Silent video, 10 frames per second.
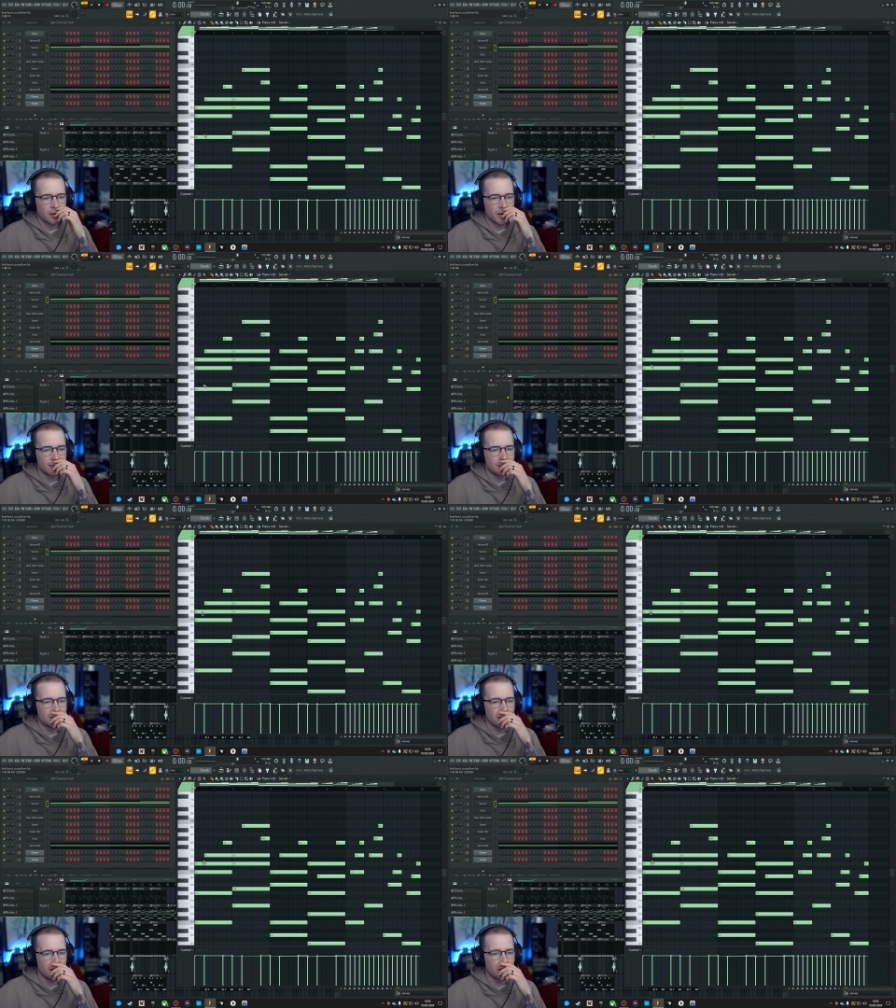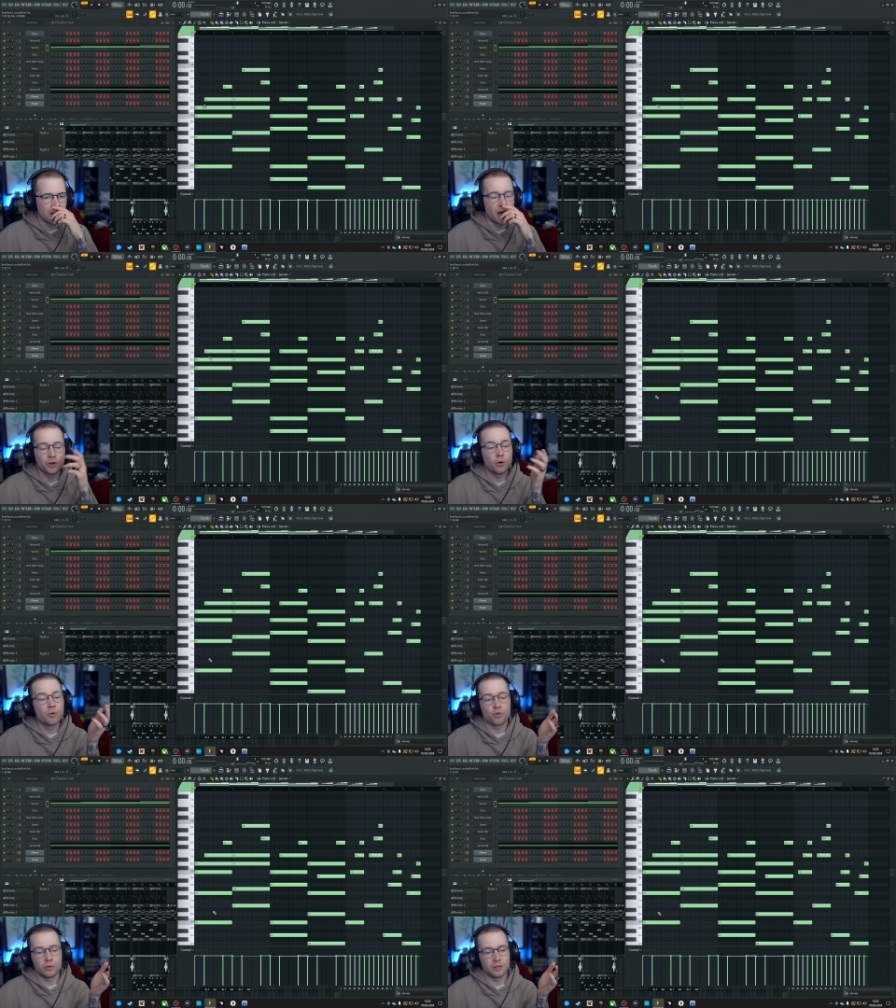And D, I don't know
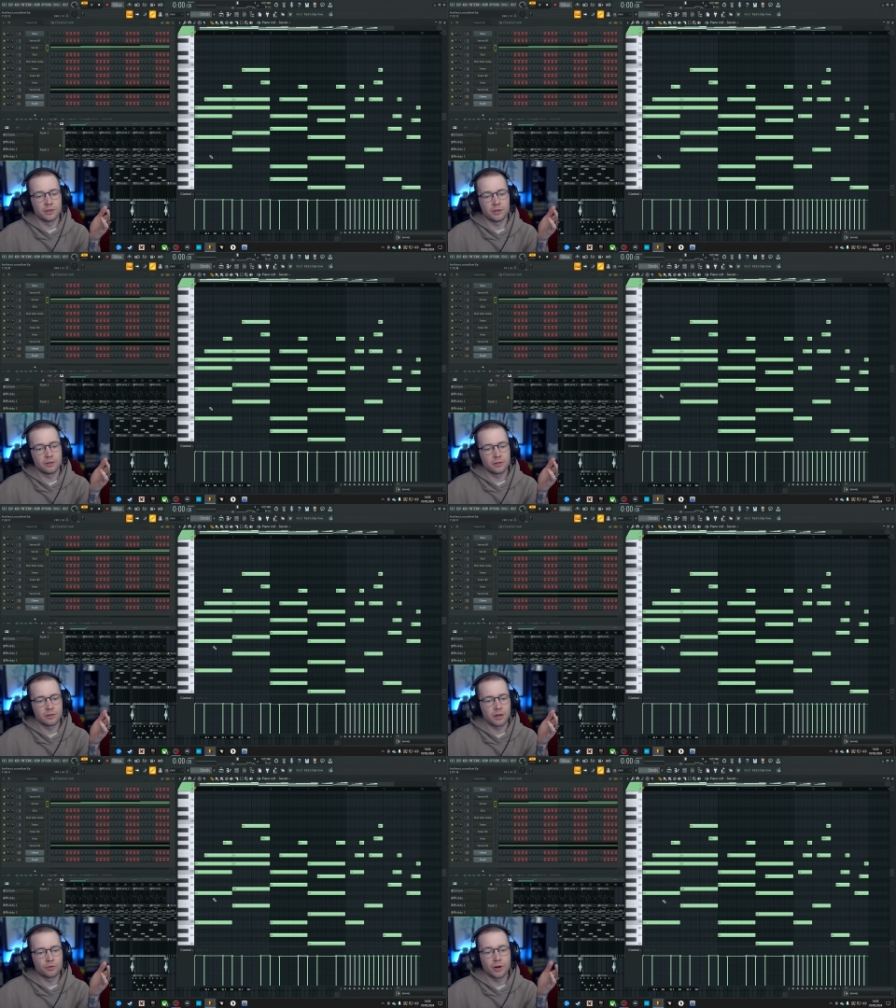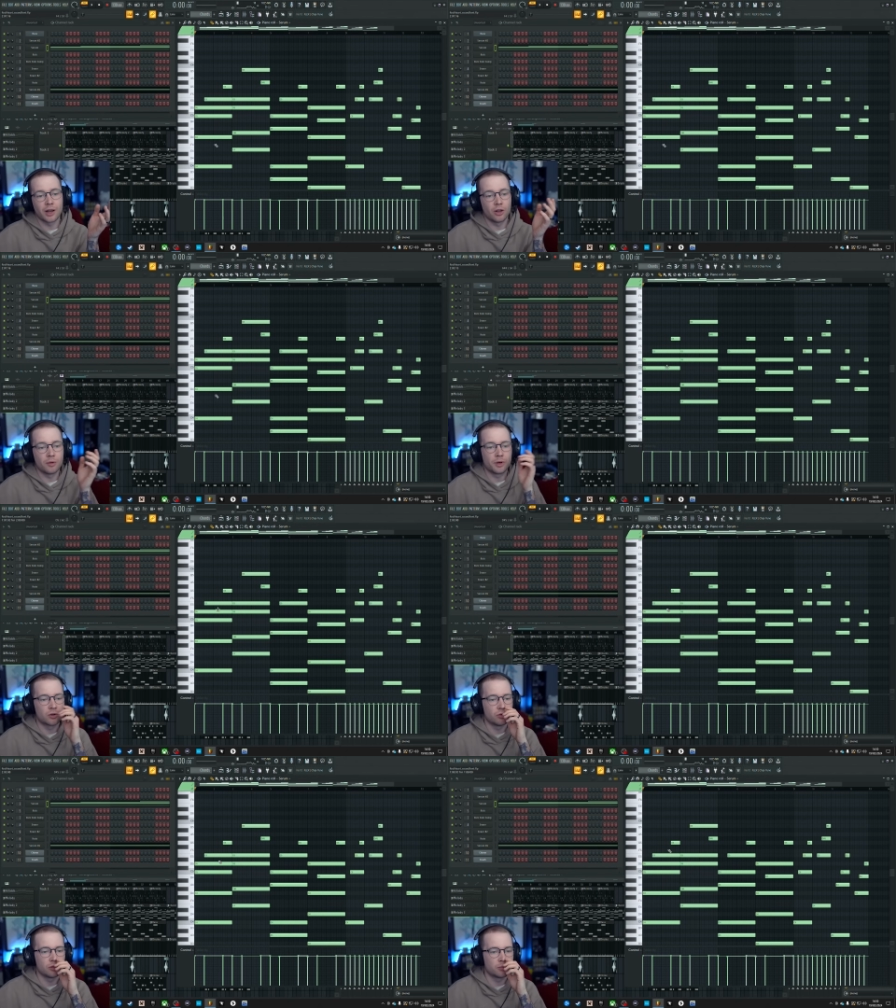what chord this is. I'm trying to learn my
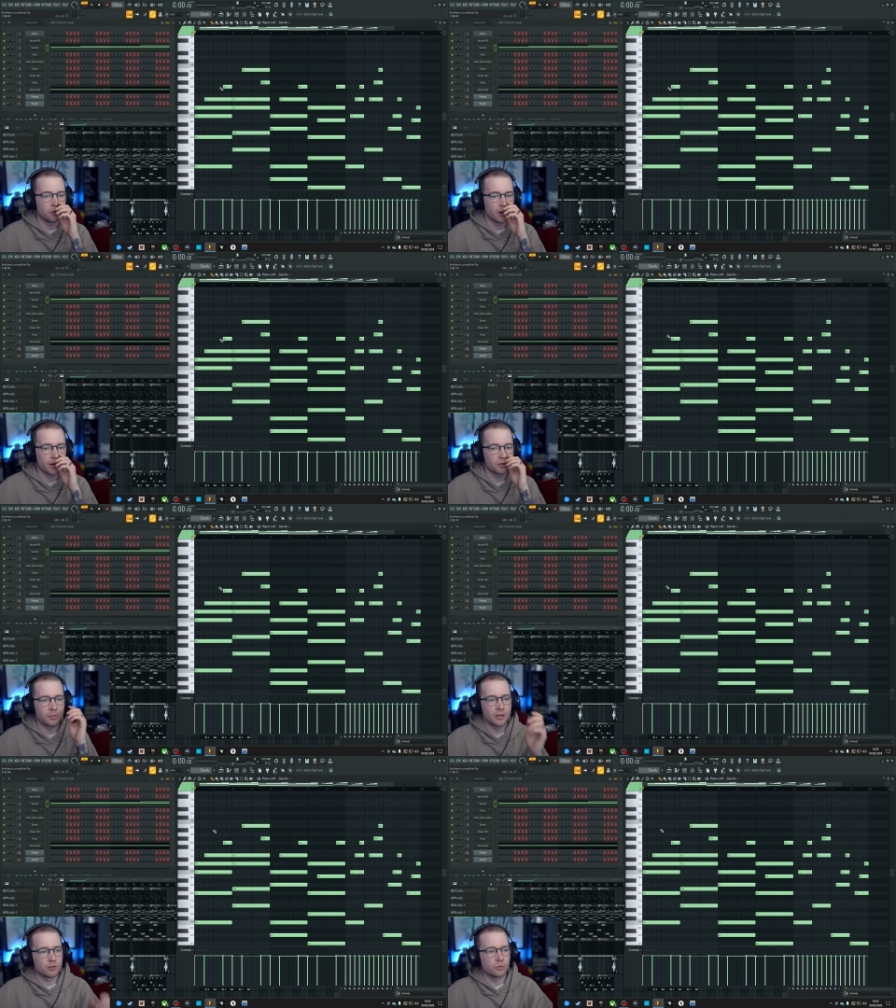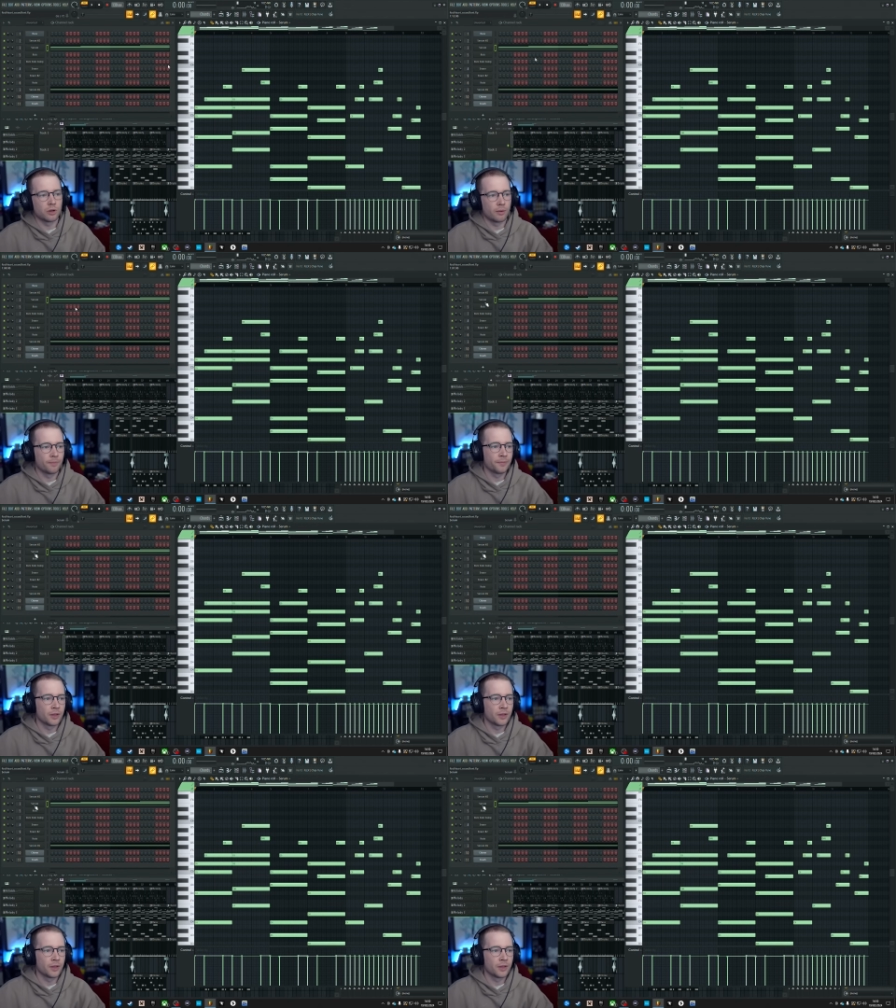chords, but I just made this one up.